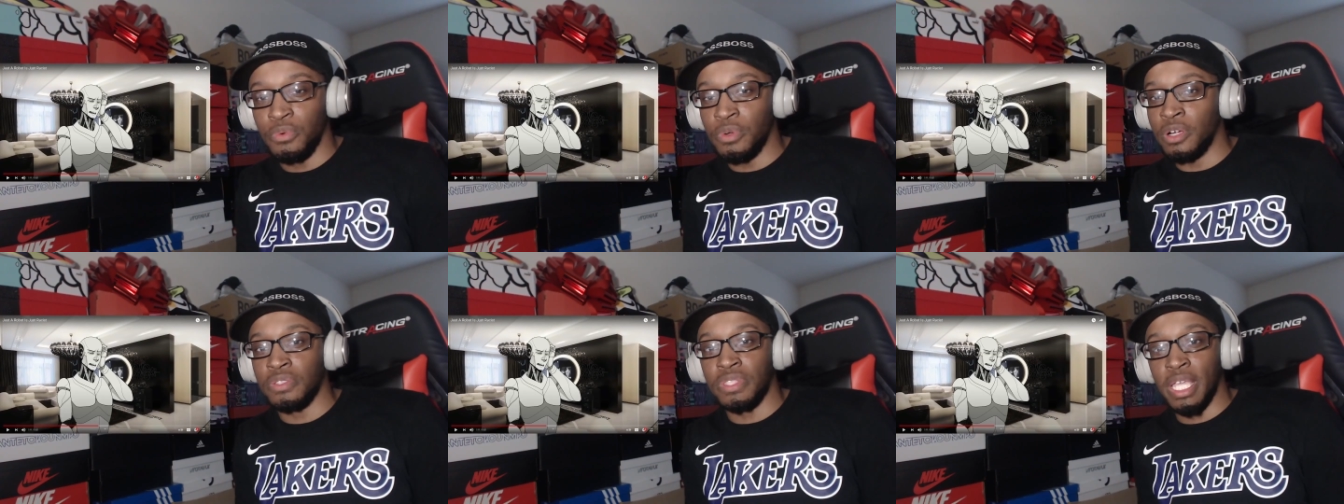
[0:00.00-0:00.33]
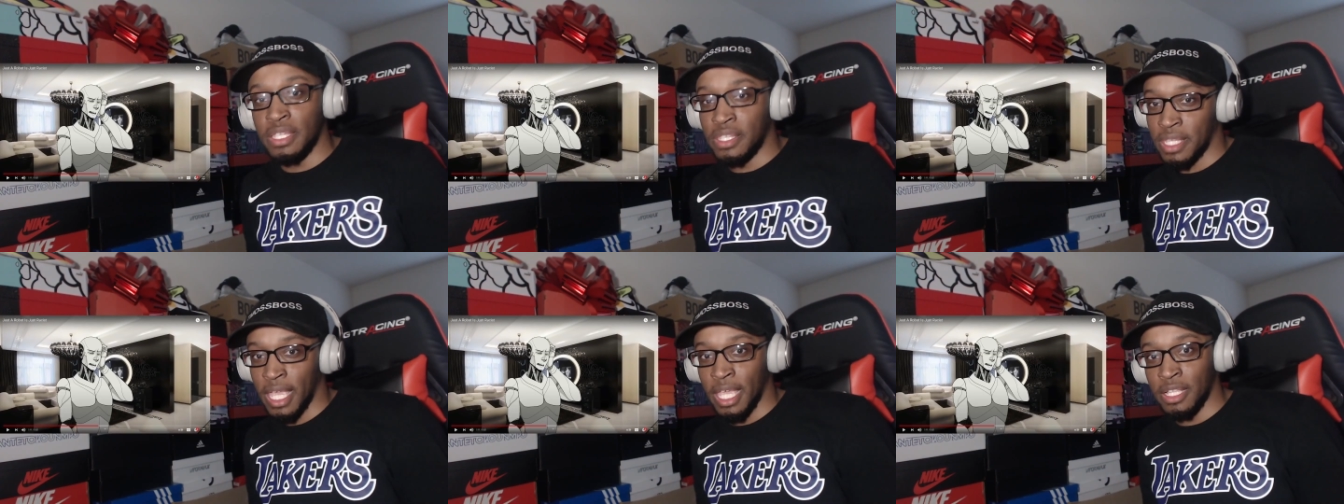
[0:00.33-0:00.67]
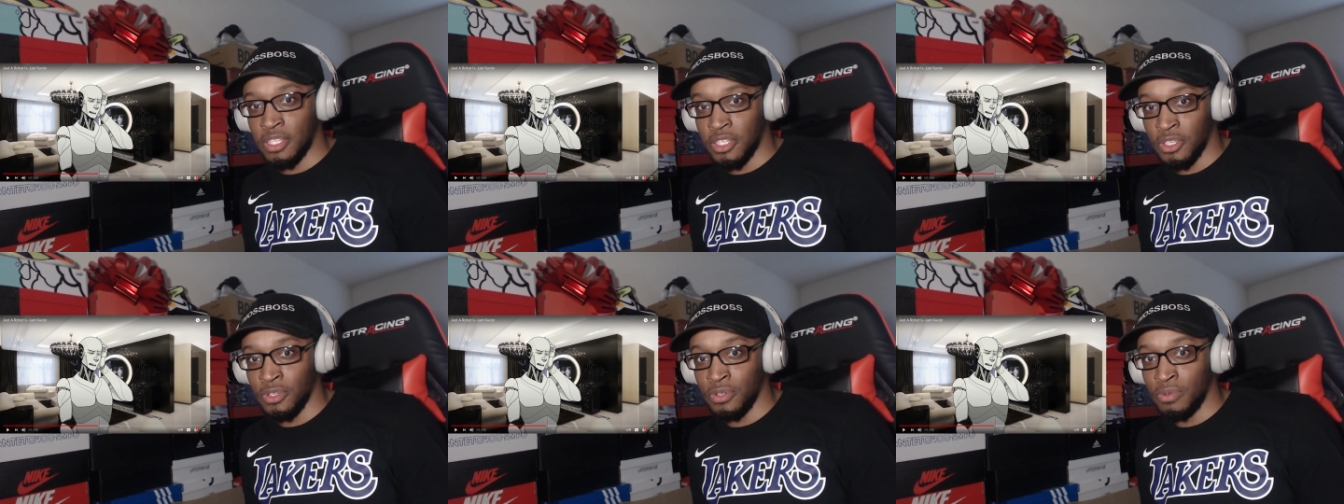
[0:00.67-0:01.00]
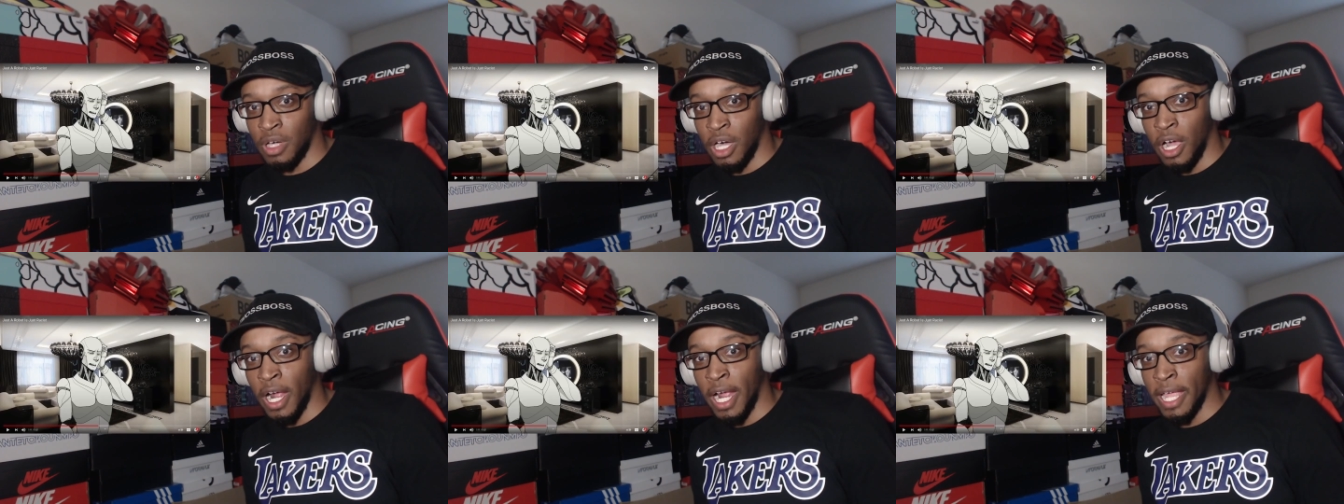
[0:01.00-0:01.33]
World that say it too,
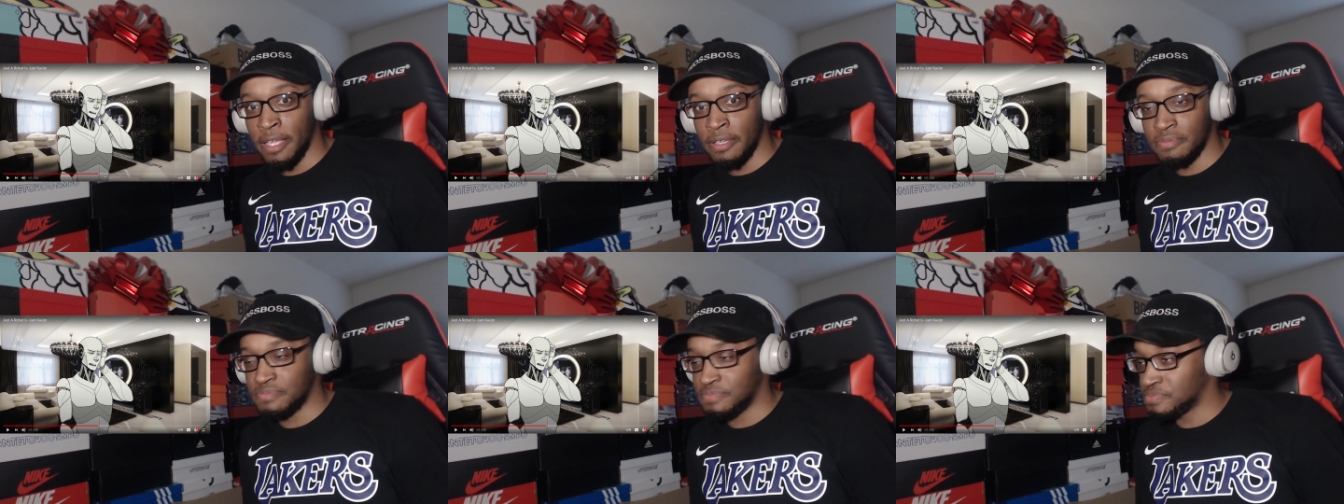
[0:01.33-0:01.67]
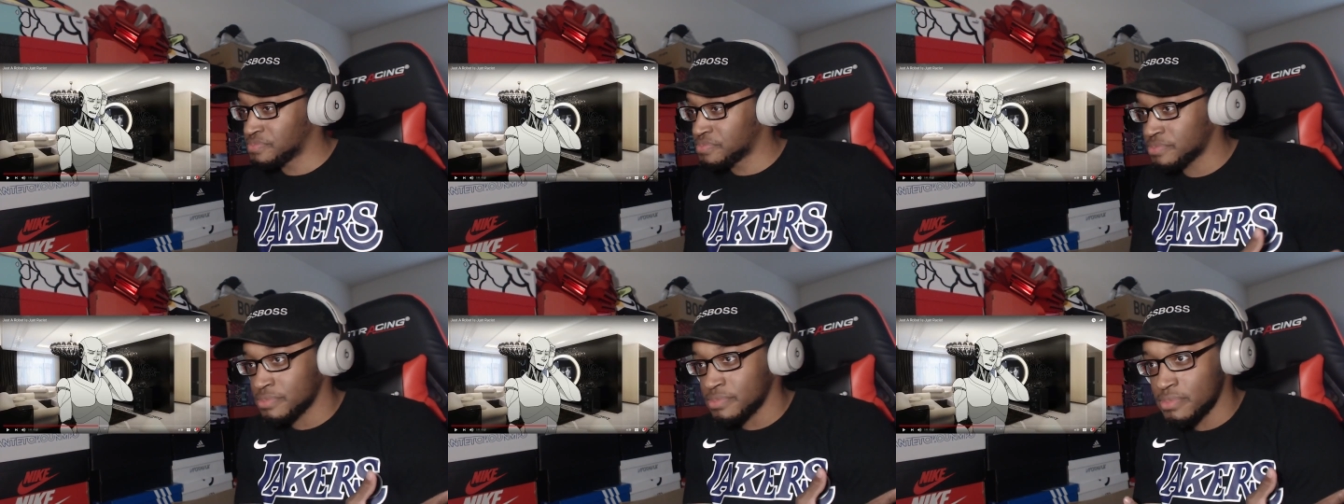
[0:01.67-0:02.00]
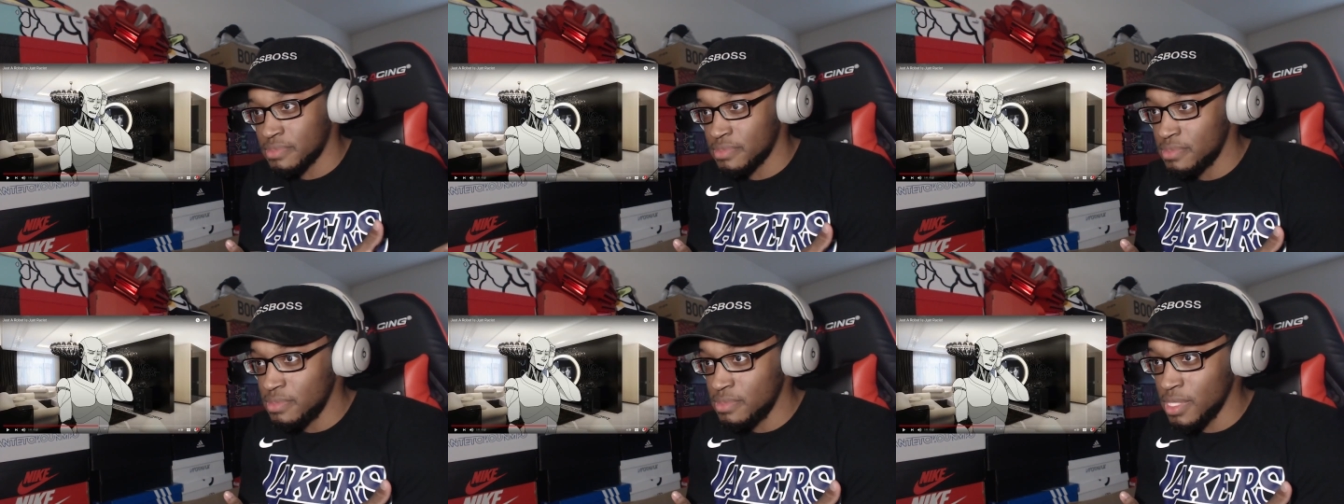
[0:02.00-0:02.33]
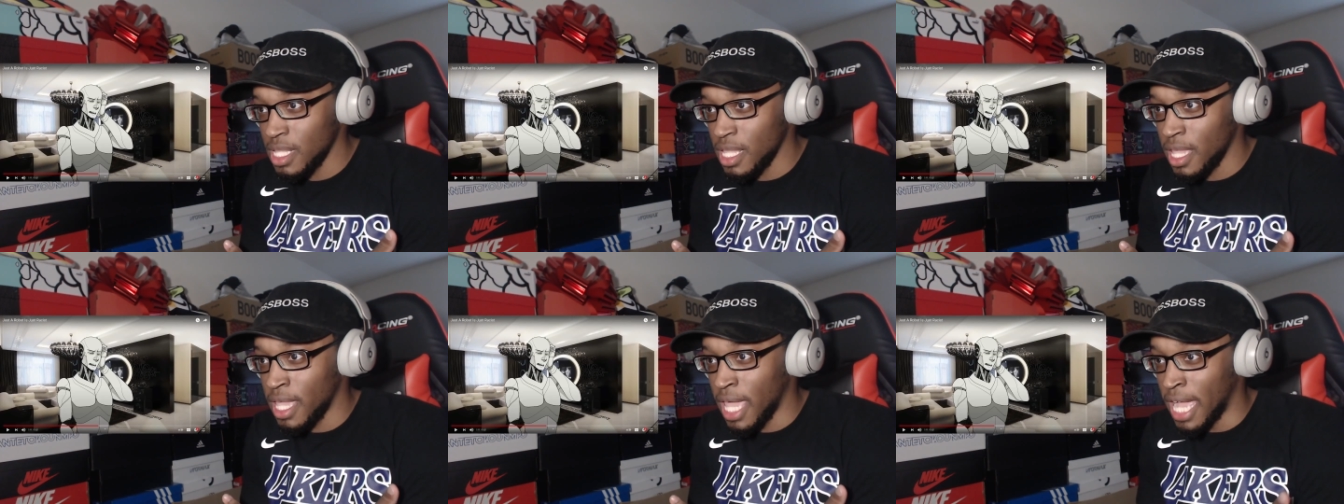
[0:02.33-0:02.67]
alright?
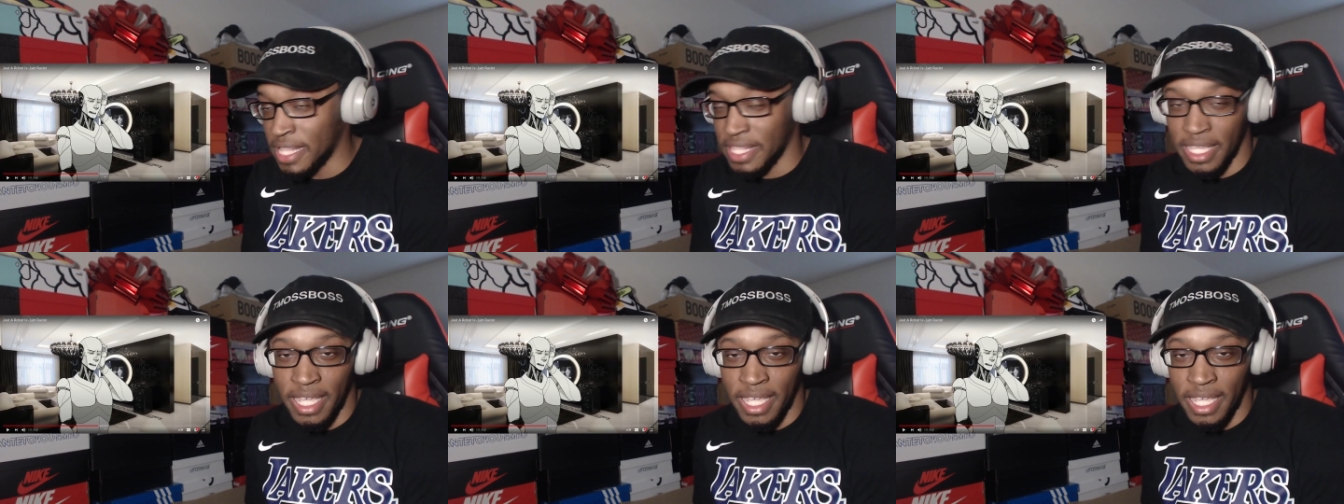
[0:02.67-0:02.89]
At